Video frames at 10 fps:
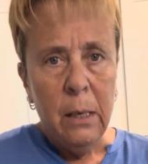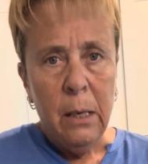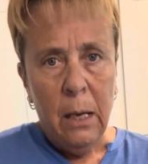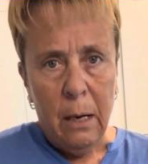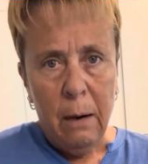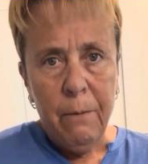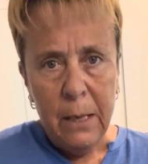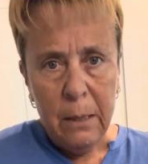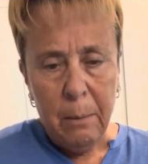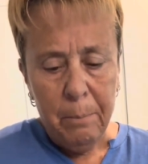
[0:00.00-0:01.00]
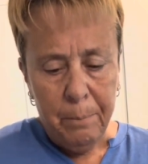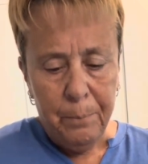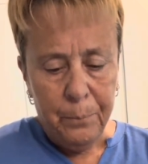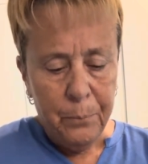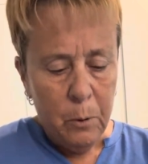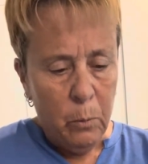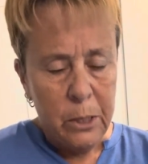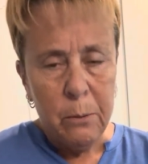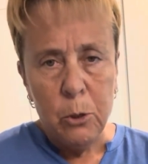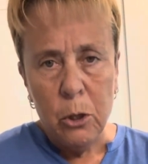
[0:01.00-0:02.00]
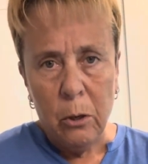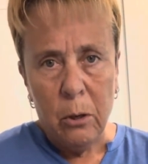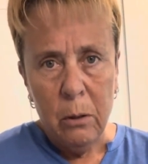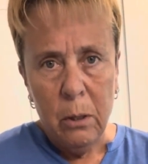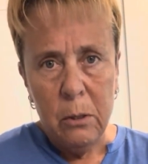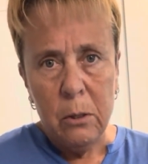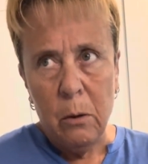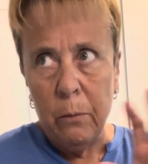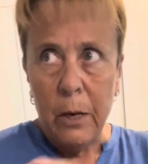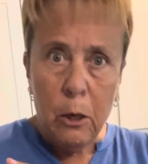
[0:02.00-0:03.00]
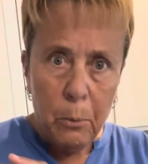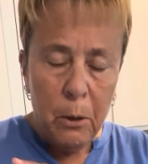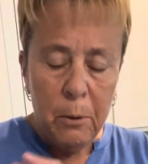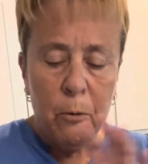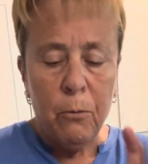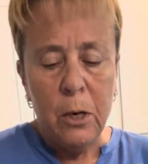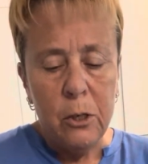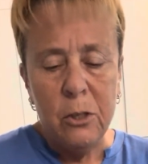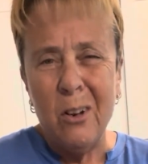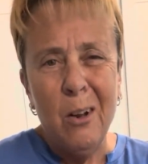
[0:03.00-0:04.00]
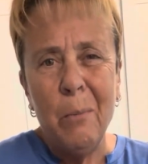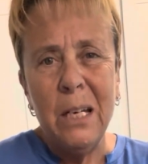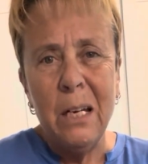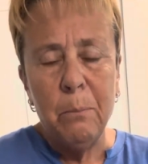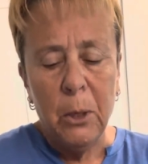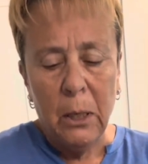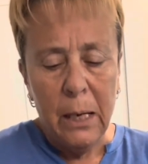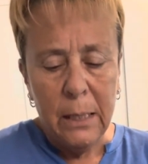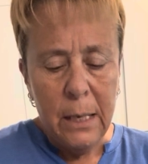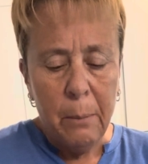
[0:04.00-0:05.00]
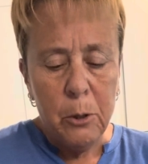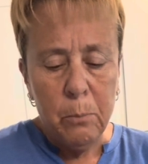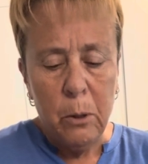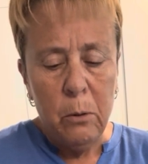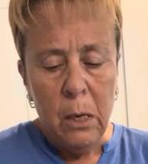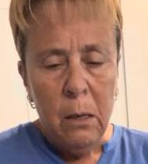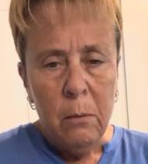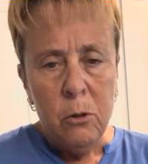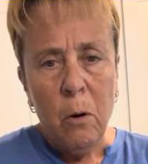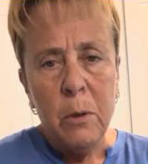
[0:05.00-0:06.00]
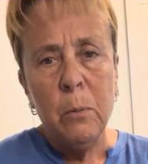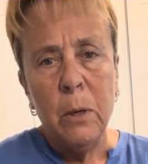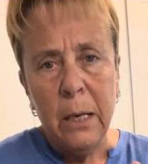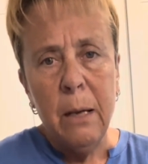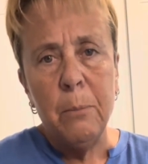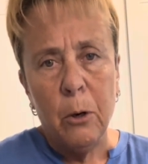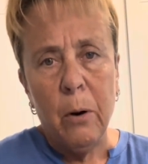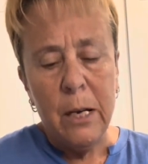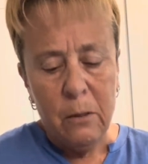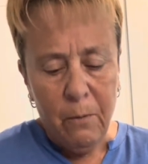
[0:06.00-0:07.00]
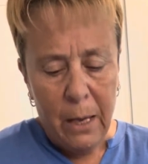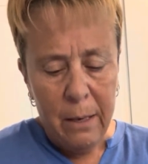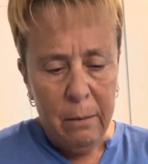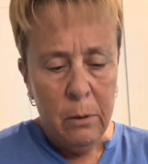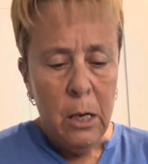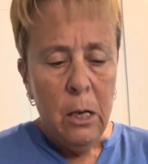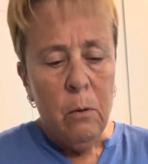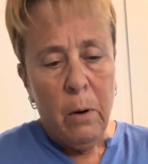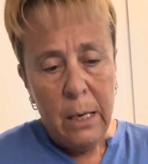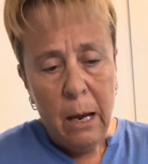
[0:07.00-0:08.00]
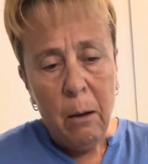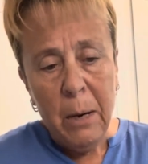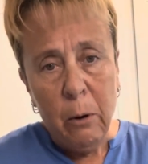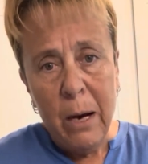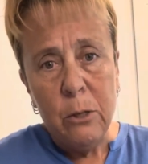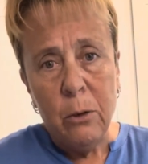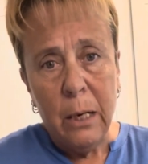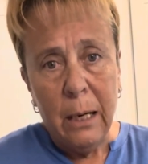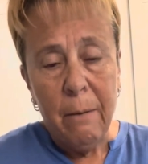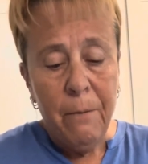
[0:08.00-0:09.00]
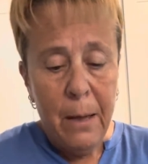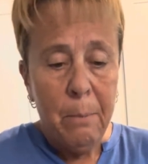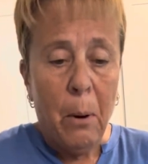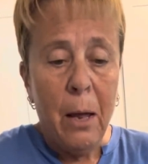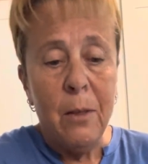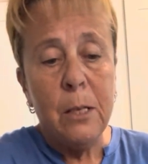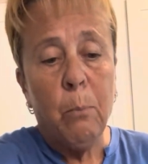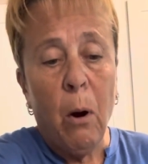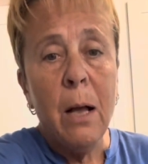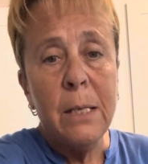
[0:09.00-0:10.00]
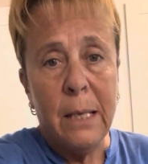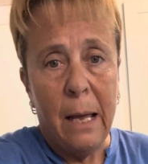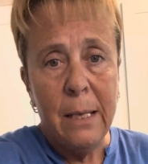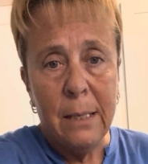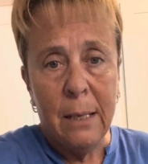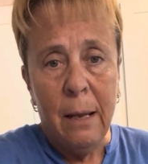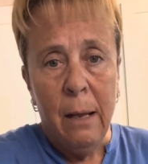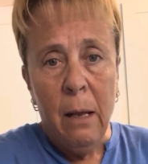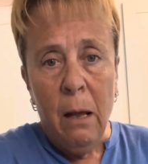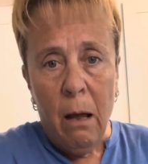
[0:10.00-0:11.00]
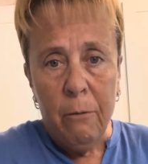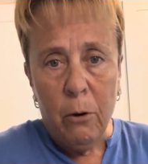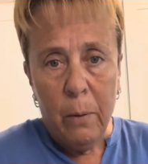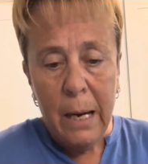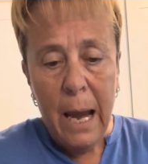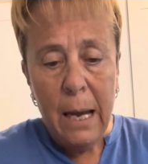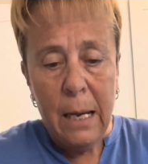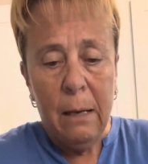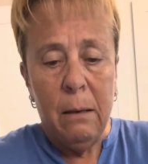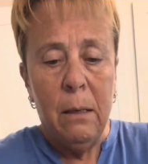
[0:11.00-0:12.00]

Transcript: and I feed them with some sugar. And so then you put them in the fridge. So you only need to put like a tablespoon. But you always want to keep your grains fed. Right now my grains are going to get fed by this process of creating